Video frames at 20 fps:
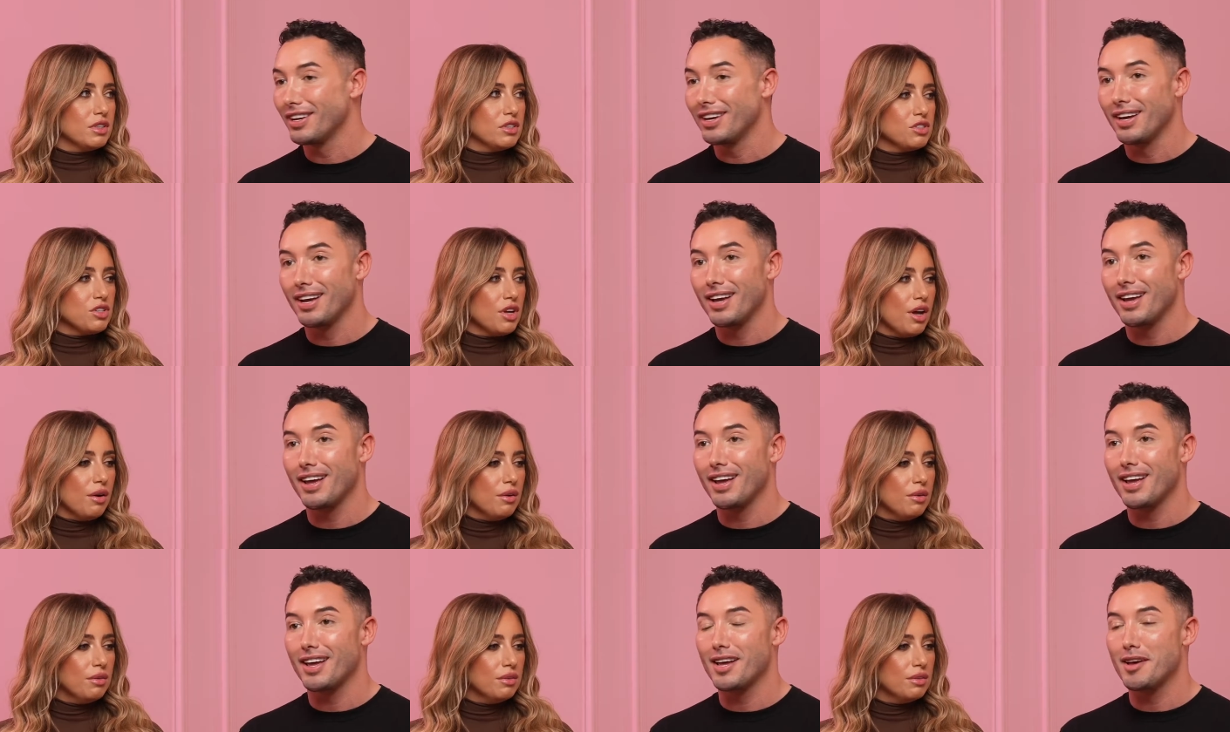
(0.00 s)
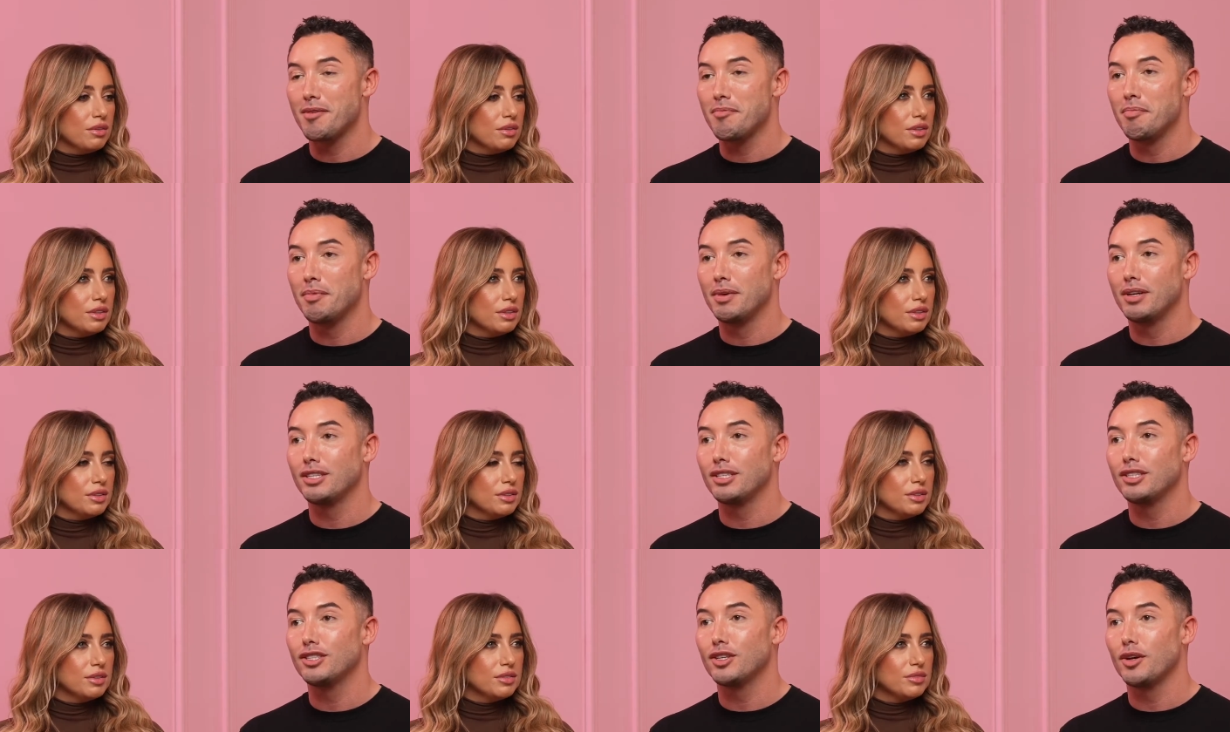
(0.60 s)
Speaker 1: the show. Um,
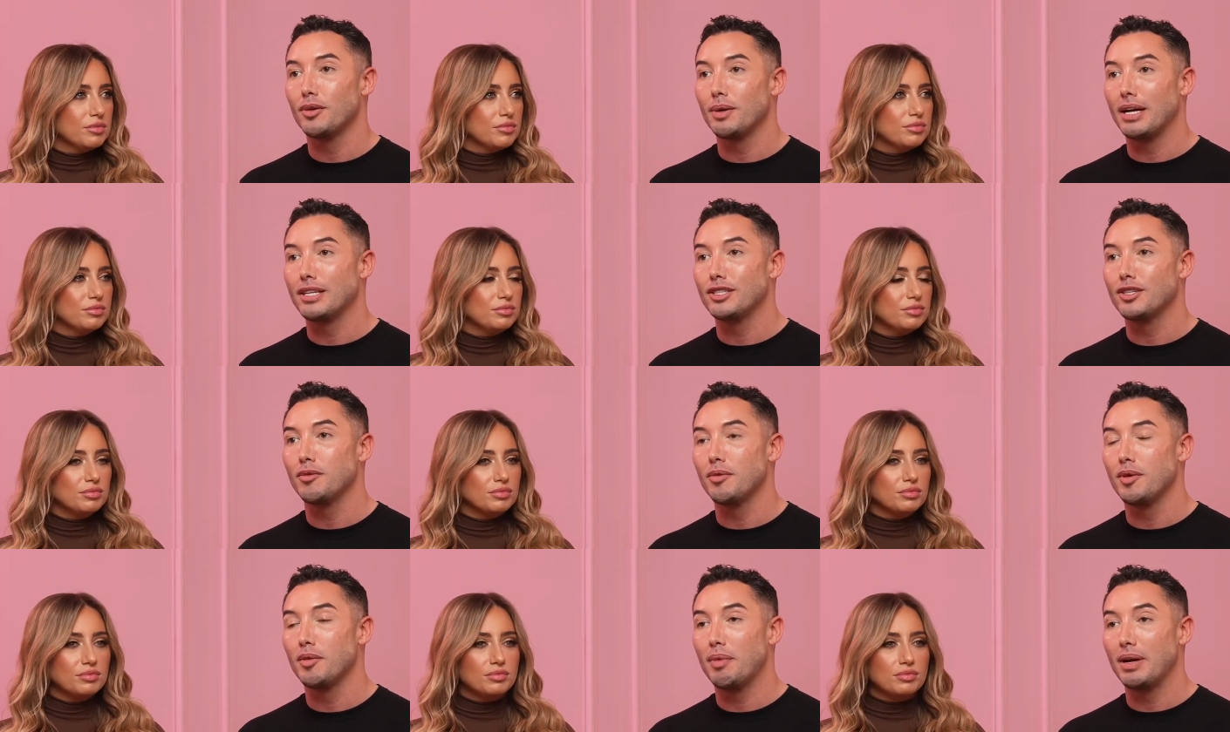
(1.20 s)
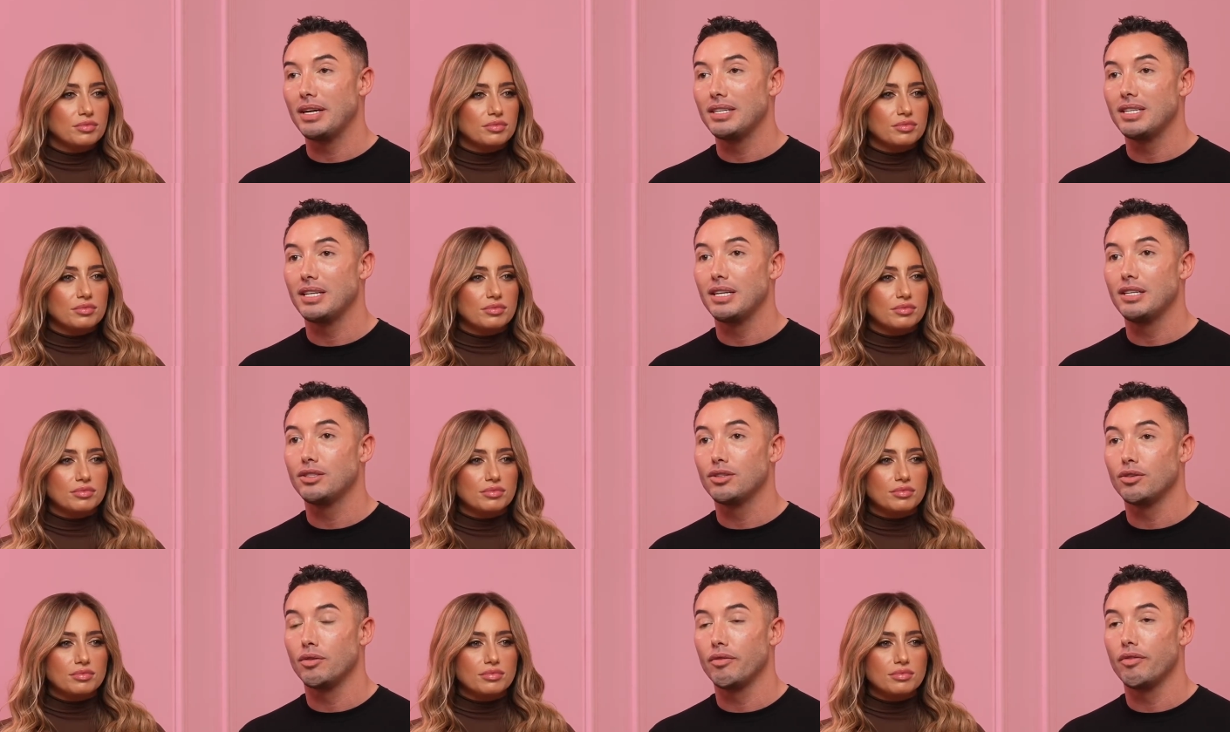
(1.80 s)
so yeah, so we basically
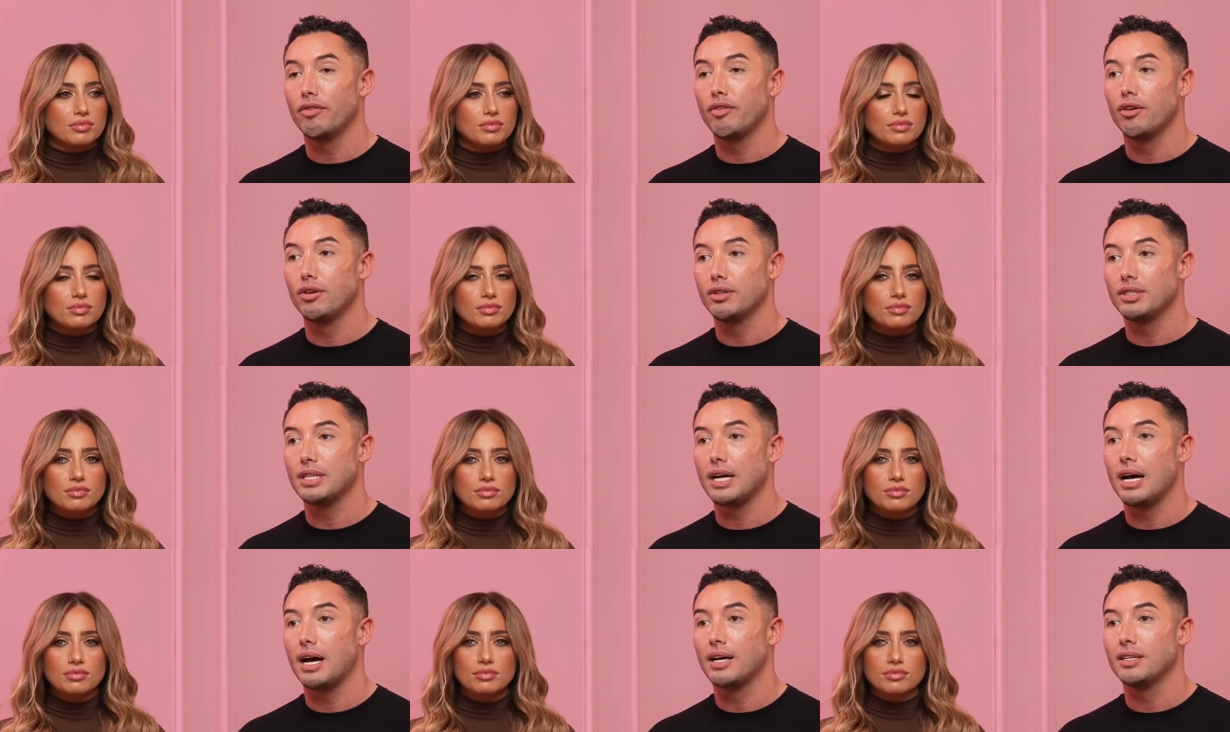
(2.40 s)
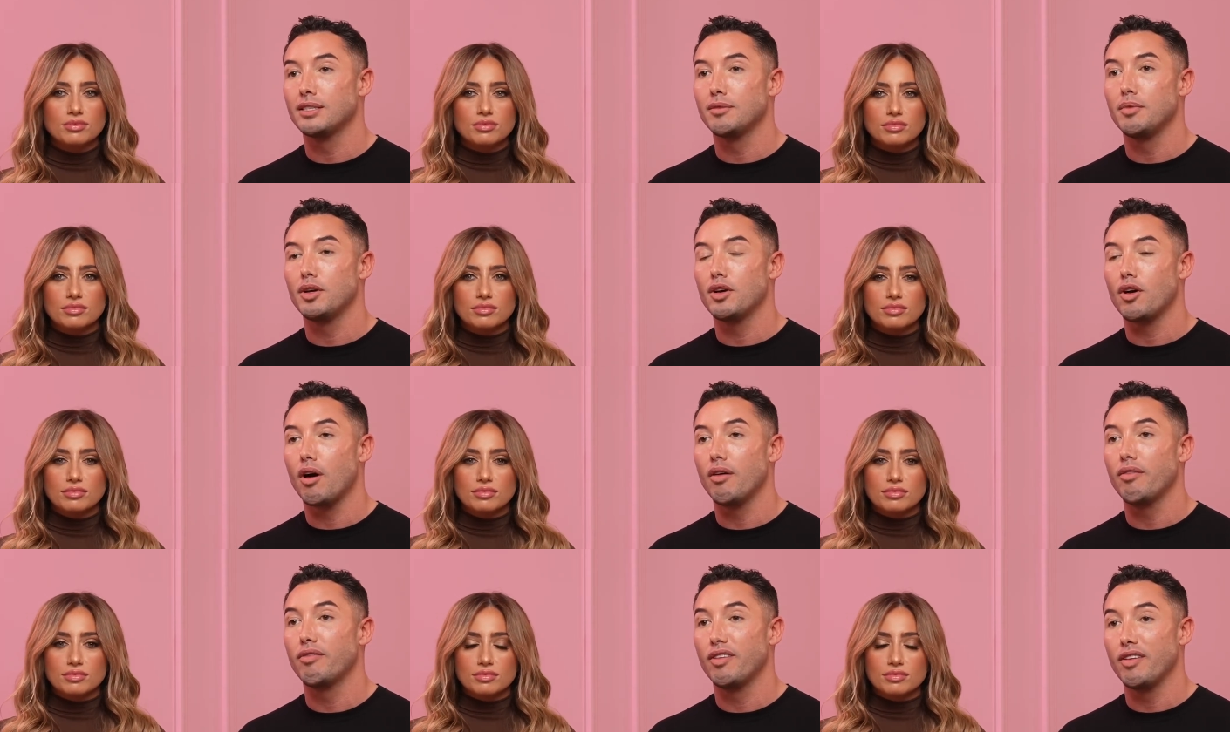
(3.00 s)
done four styles and we
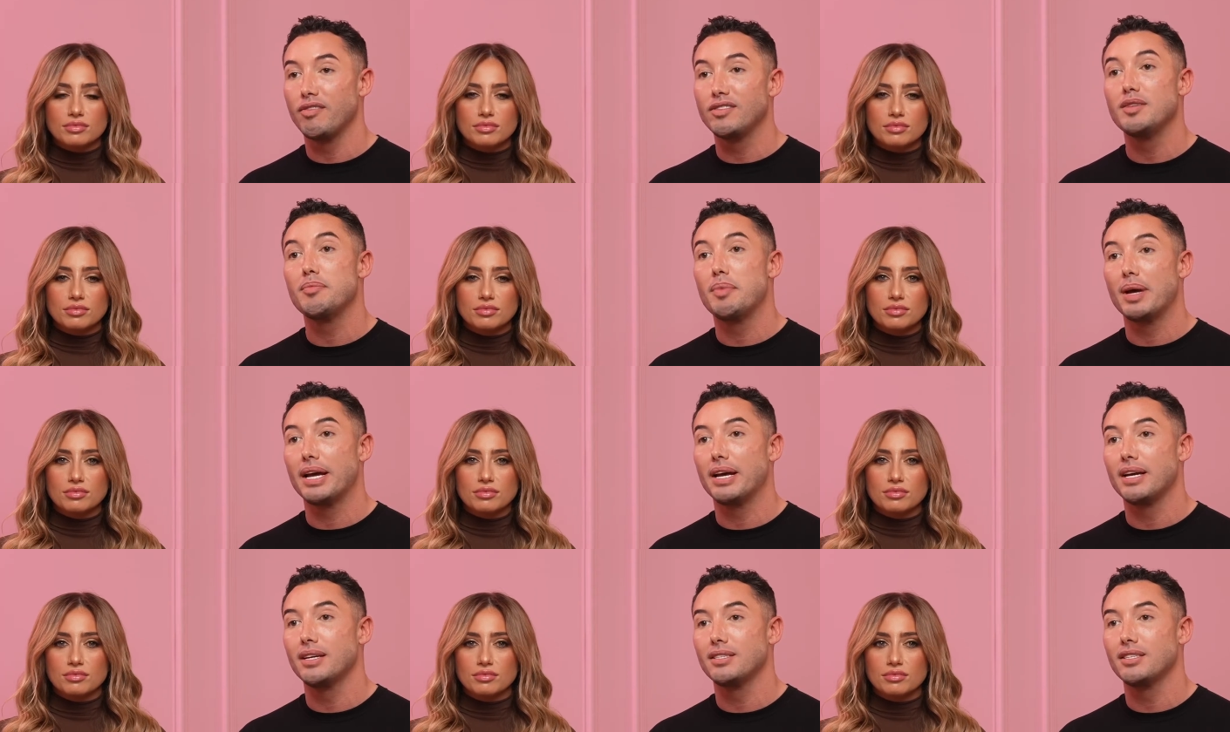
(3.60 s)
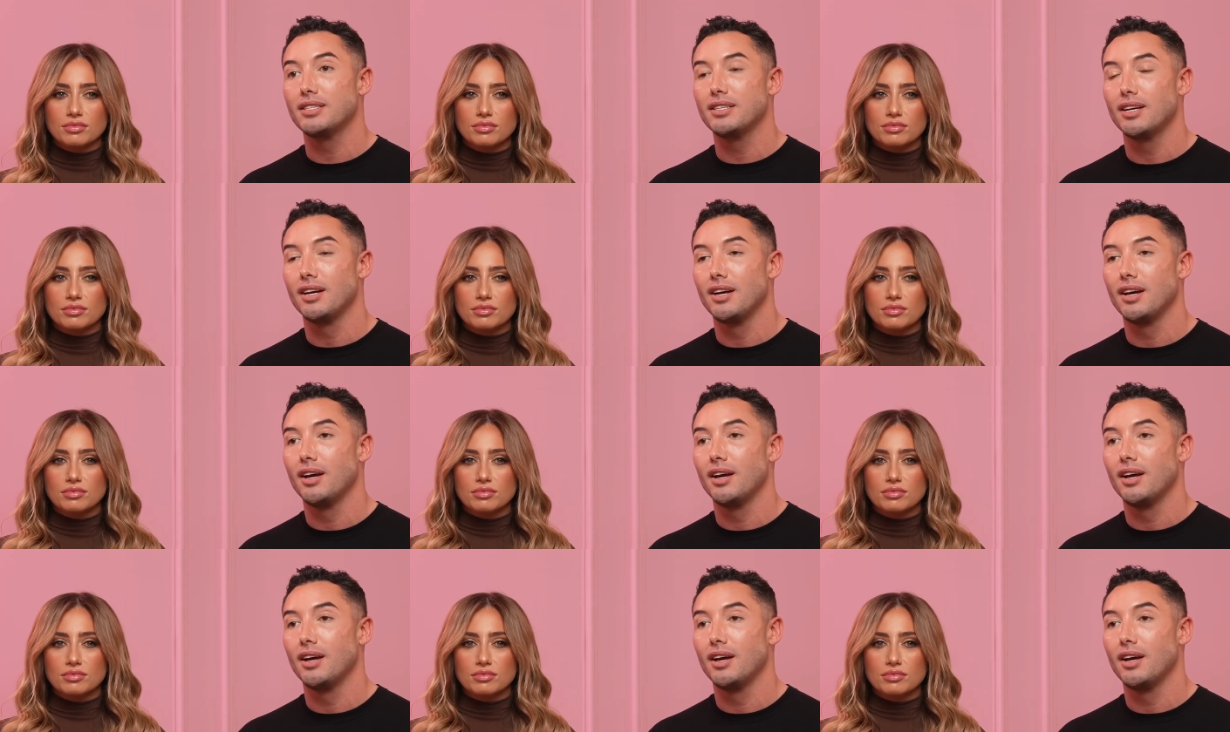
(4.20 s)
got 50 pairs,